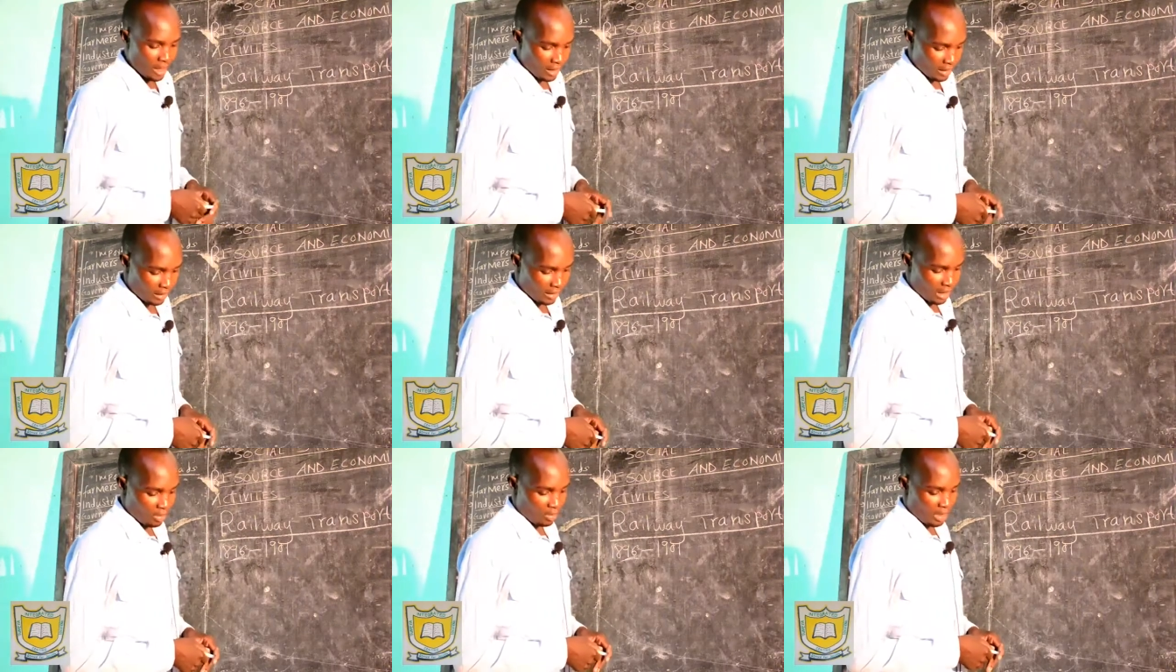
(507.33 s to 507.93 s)

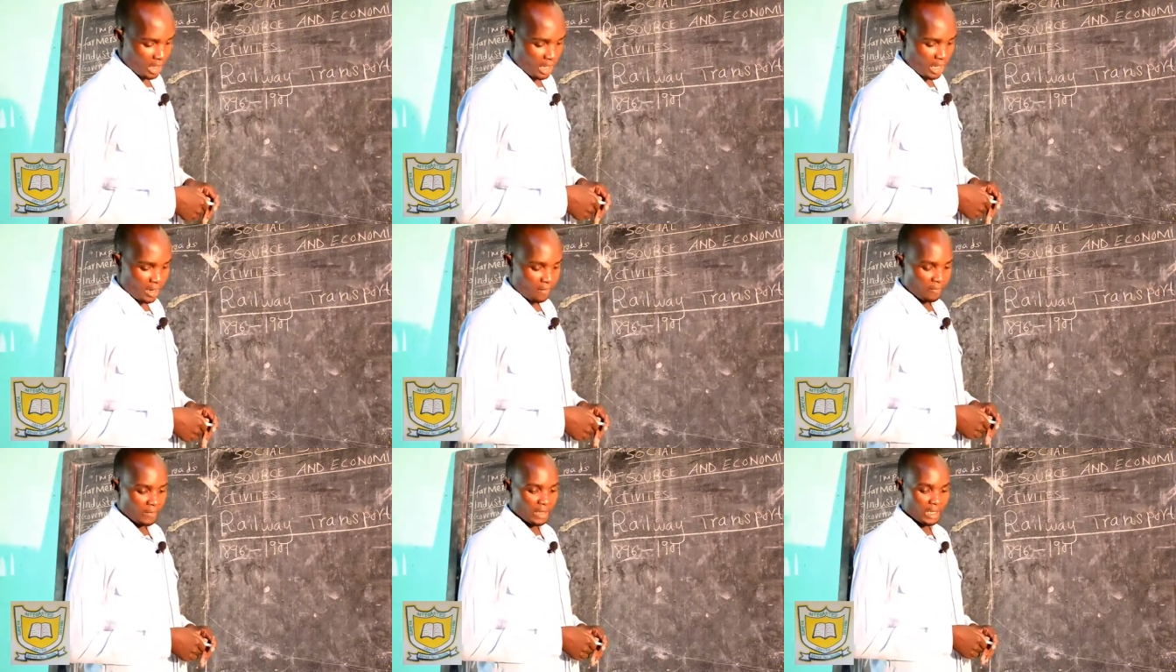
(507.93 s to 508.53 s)
Then we
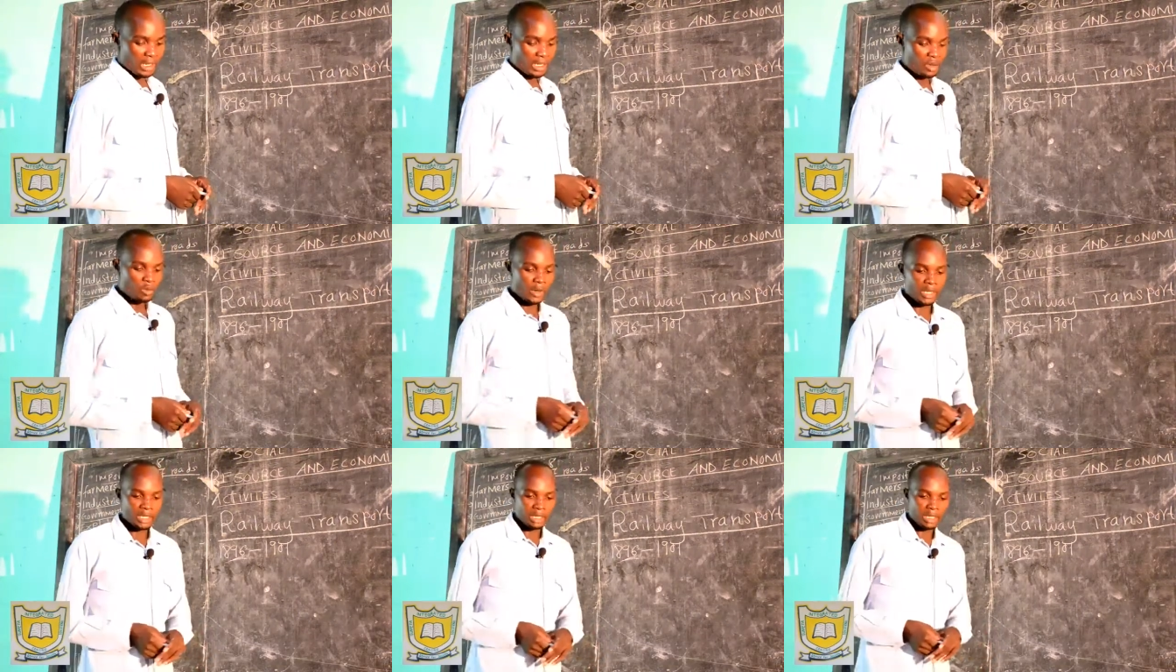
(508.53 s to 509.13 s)
have the
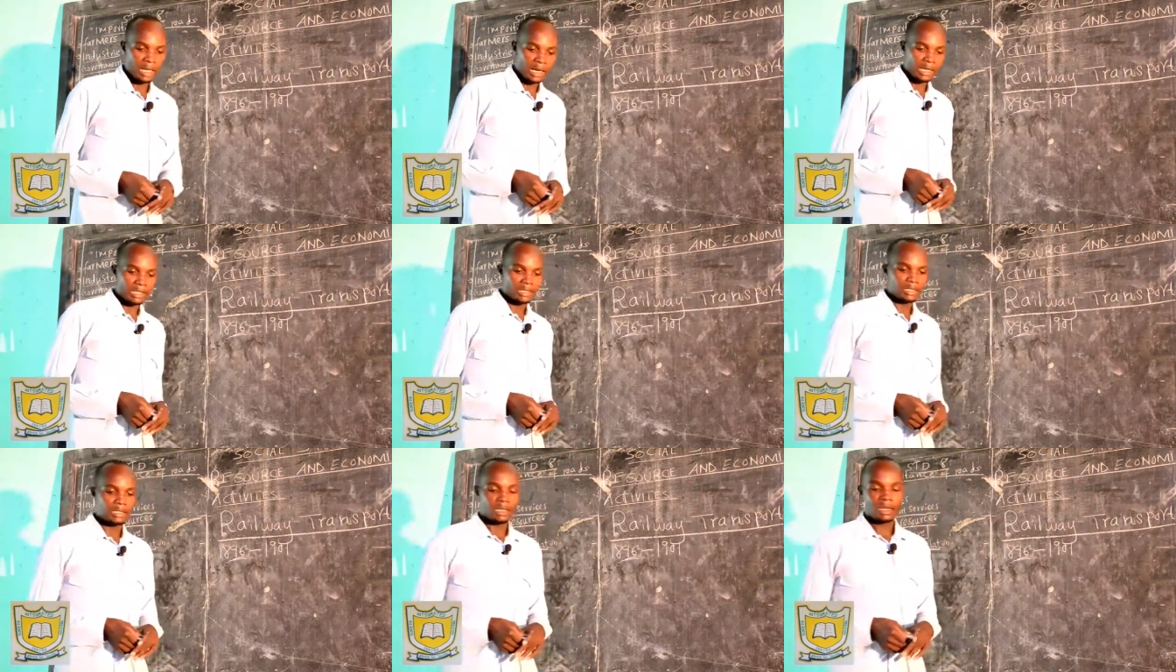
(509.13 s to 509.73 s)
railway
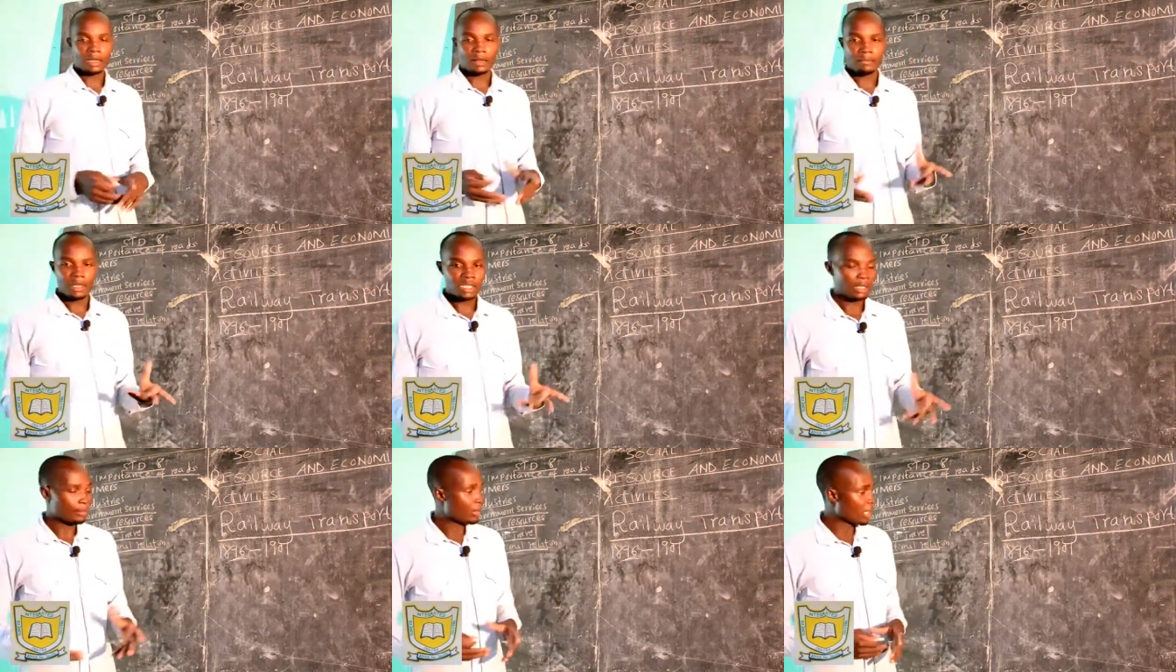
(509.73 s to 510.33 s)
as
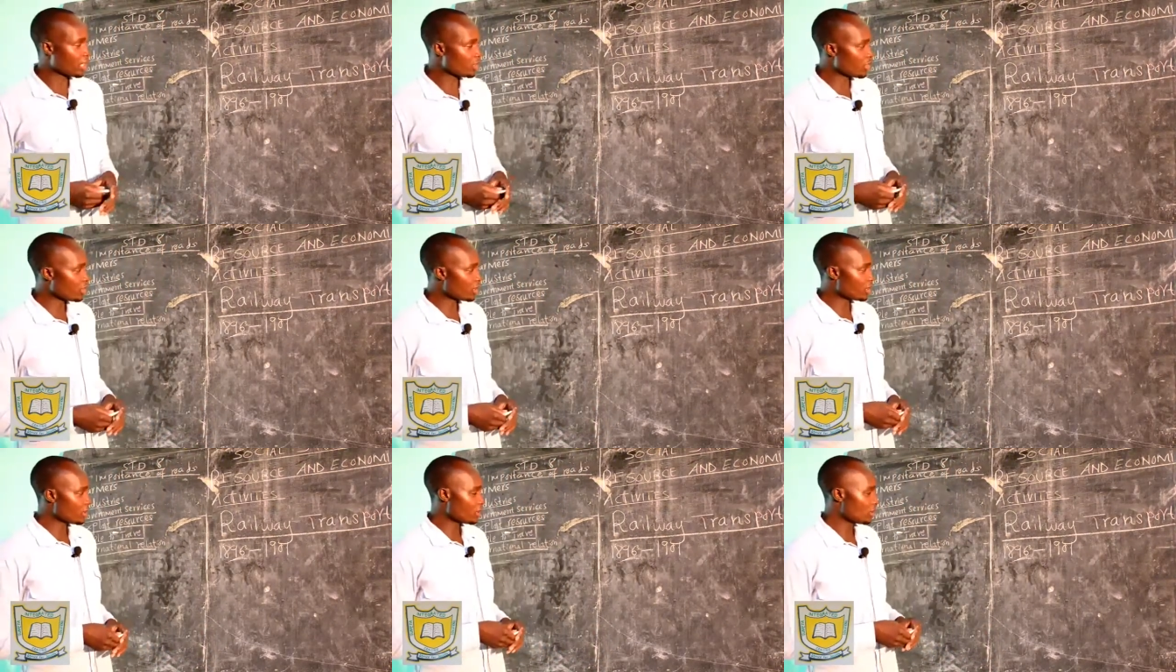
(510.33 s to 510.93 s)
major
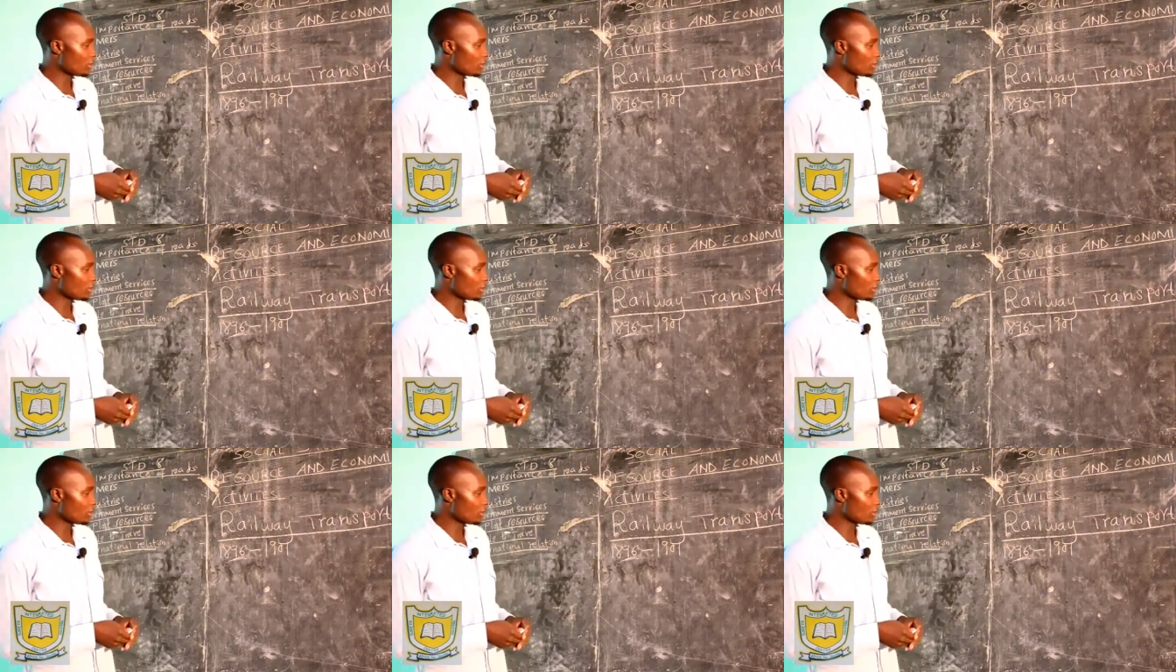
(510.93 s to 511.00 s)
branches.